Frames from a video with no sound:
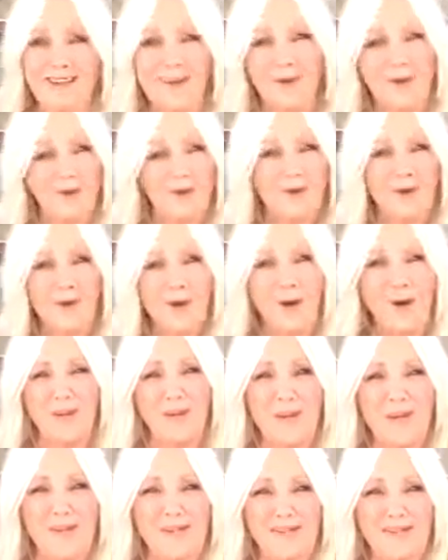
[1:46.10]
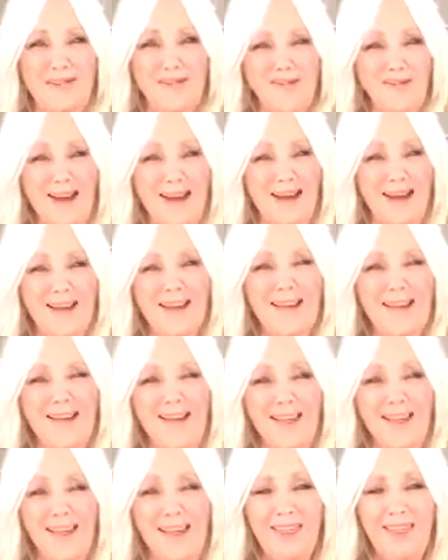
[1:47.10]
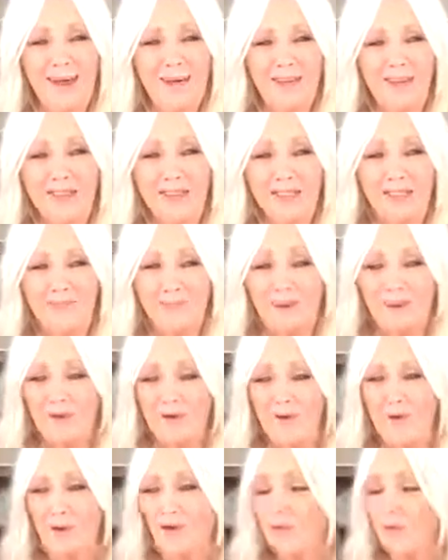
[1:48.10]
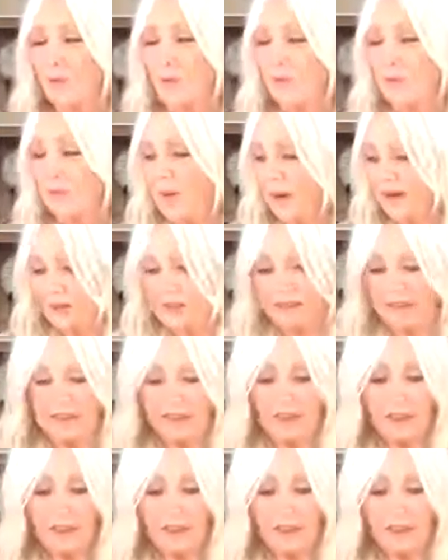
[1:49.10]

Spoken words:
all of your comments, right? That would just be beautiful. But